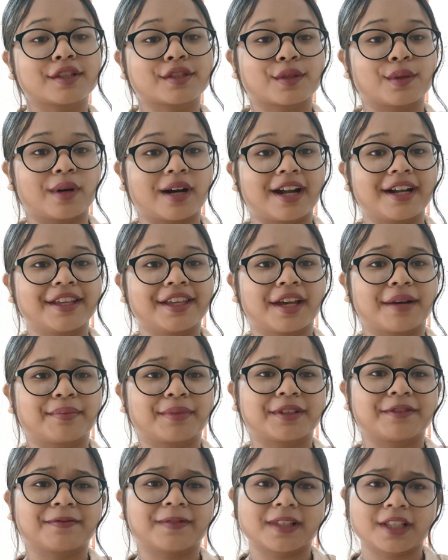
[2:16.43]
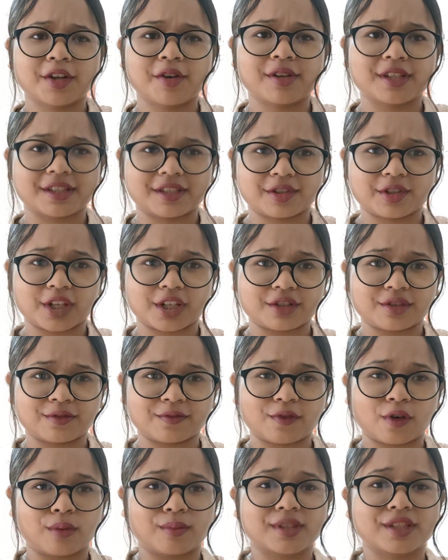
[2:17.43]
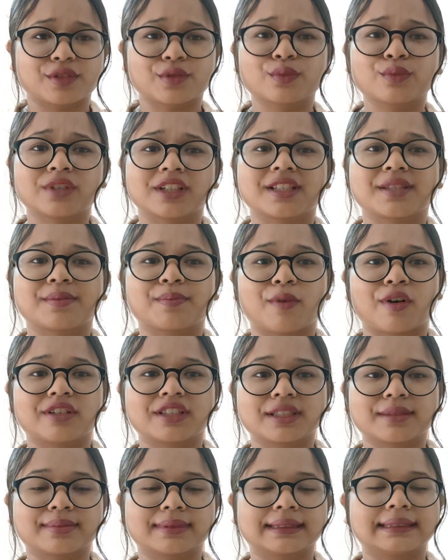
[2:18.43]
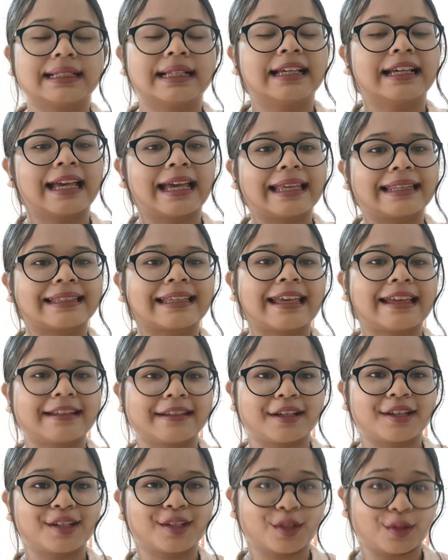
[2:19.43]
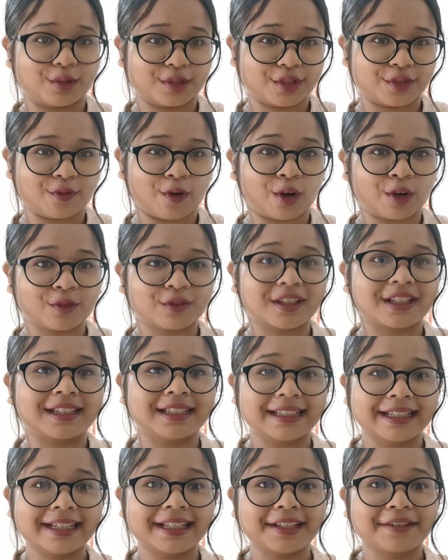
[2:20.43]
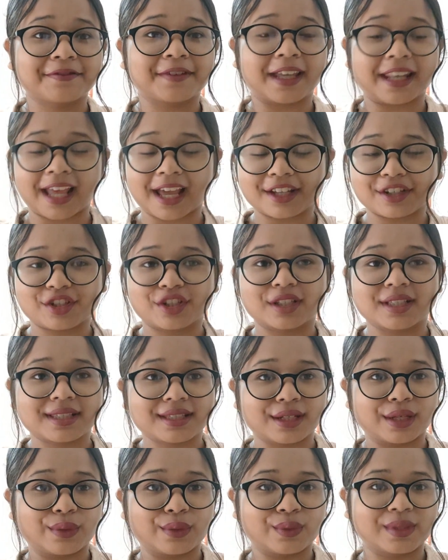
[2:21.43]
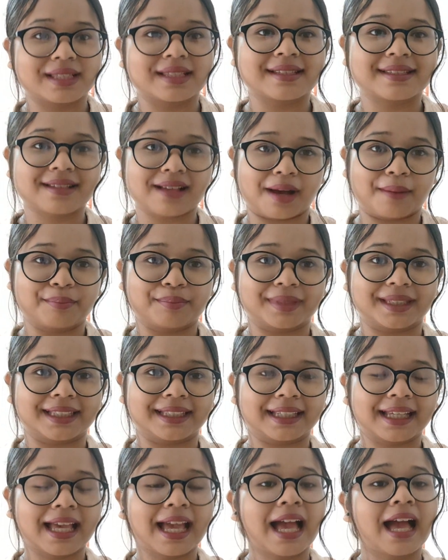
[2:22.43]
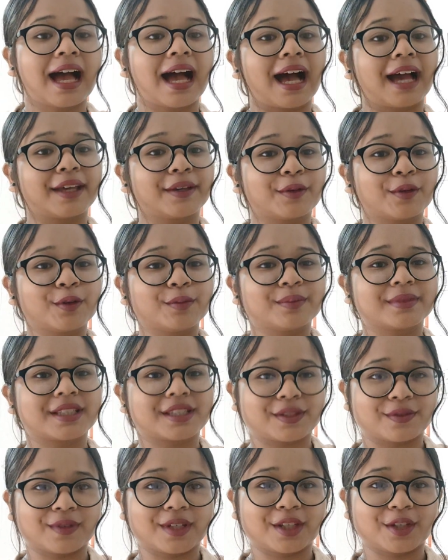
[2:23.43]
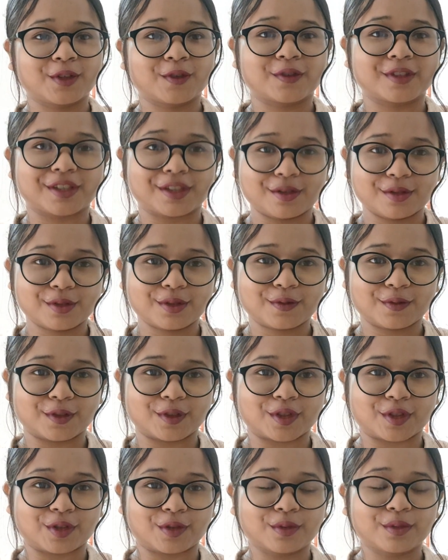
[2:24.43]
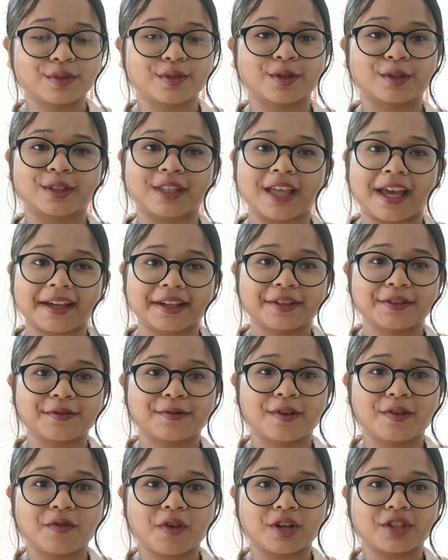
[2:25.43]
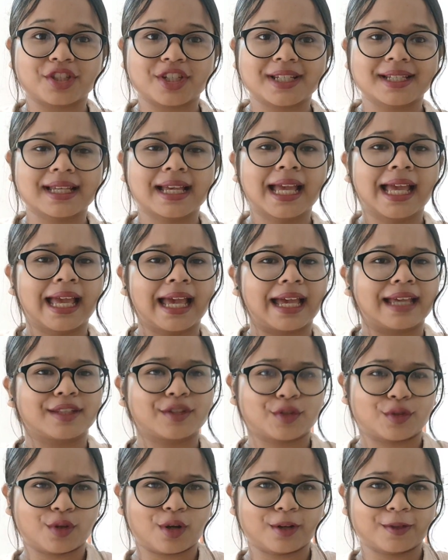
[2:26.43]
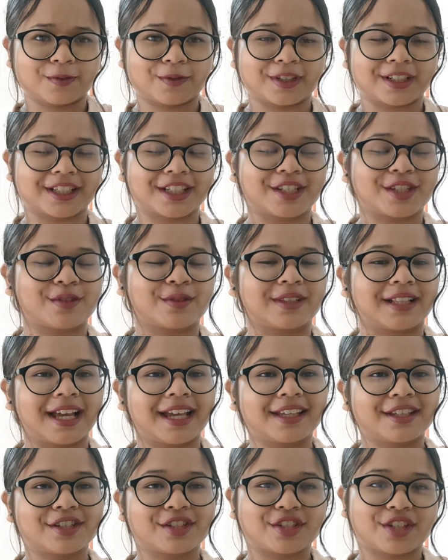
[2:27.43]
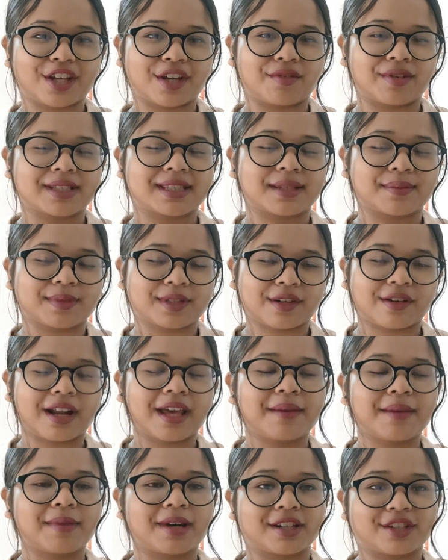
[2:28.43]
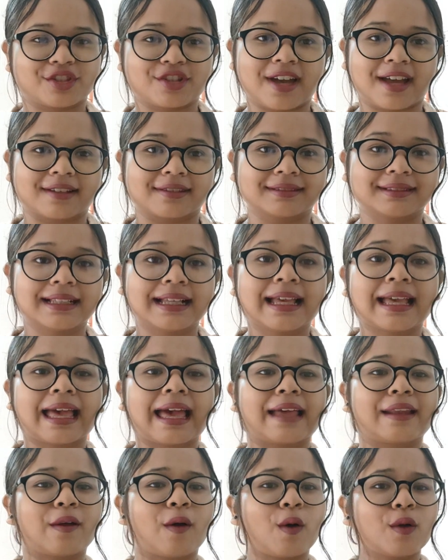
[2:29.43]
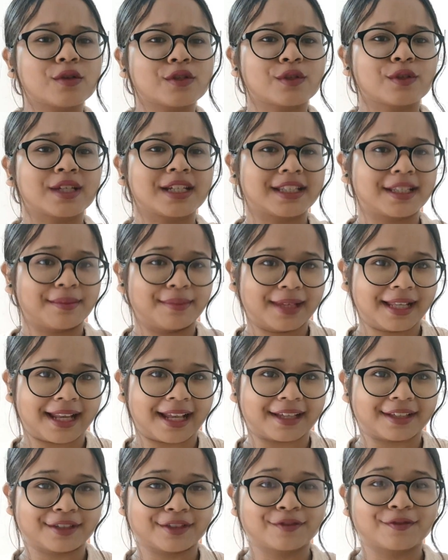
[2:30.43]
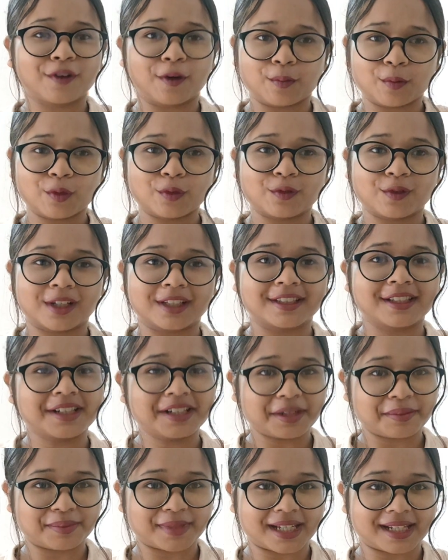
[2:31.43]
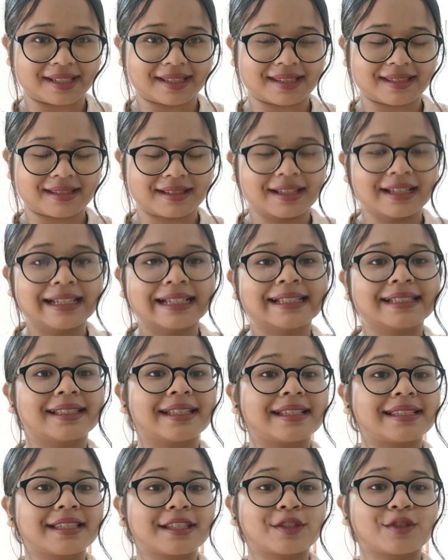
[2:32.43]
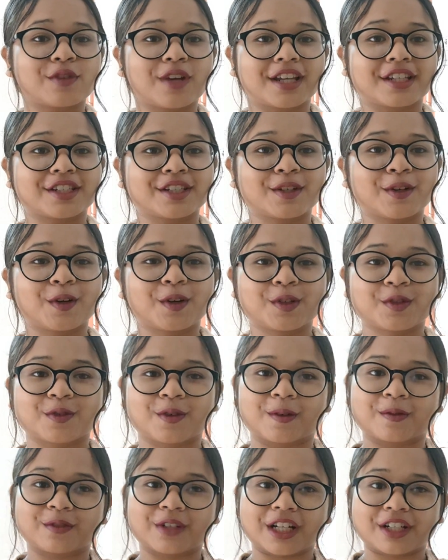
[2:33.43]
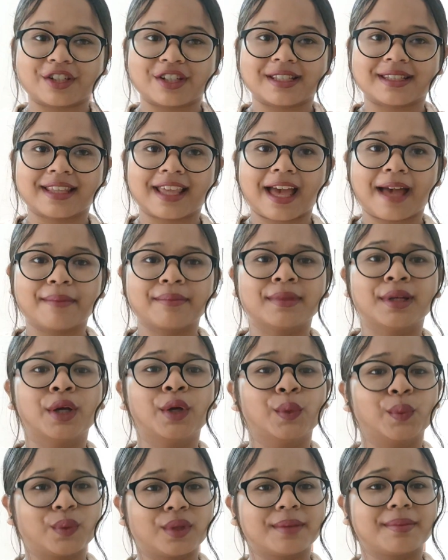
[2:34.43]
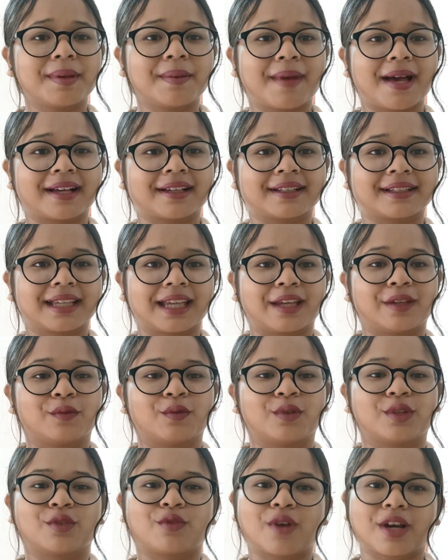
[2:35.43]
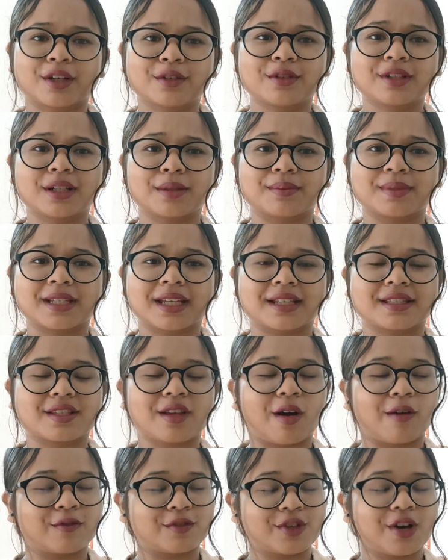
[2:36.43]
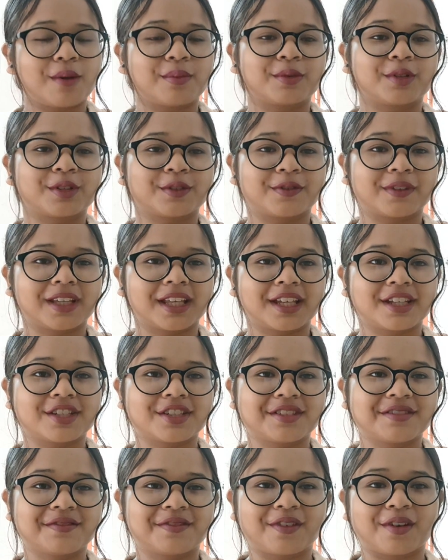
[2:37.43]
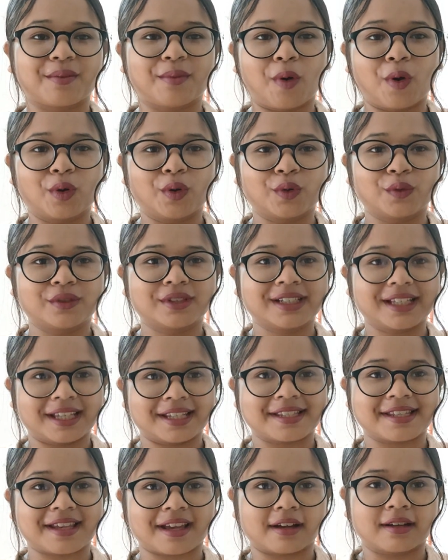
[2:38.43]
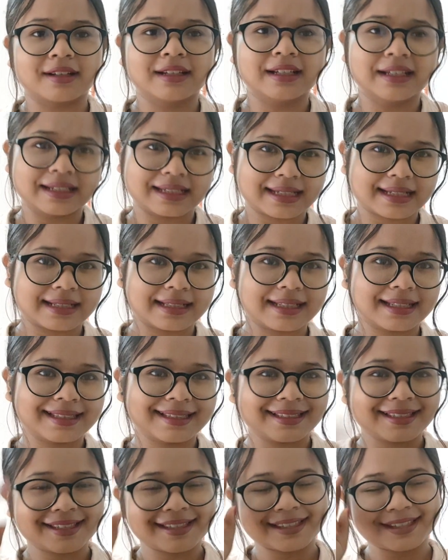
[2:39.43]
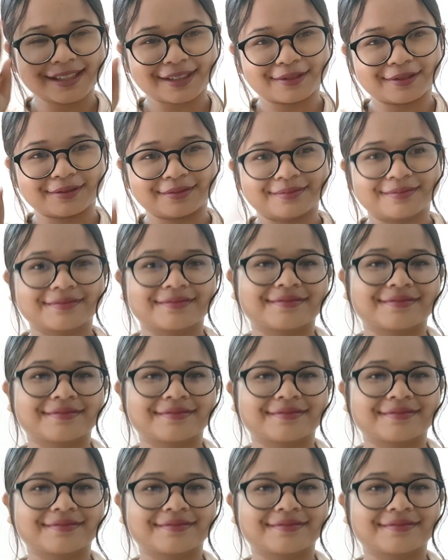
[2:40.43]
So hurry up and fill your registration form as soon as possible and get enrolled in one of the leading financial services company. I hope this video was useful to you. So thank you for watching and do not forget to like, share and subscribe our channel and also hit the bell icon for more further updates. This is Rashi Ghosh from Freshers Camp. We'll be back again with regular updates of job notification from all over India. Till then, see you.